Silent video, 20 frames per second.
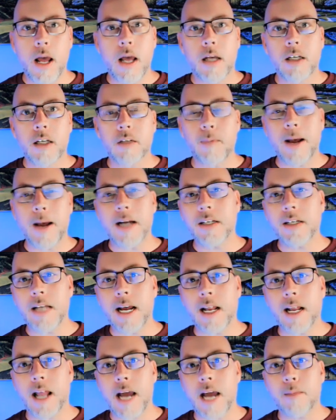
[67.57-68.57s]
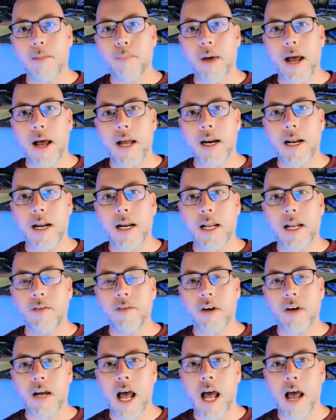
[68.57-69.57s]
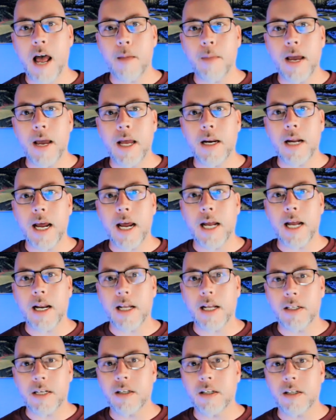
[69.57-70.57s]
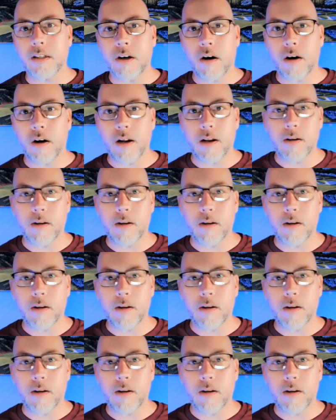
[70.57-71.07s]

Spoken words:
Smash that like button and leave a comment, and let's get started.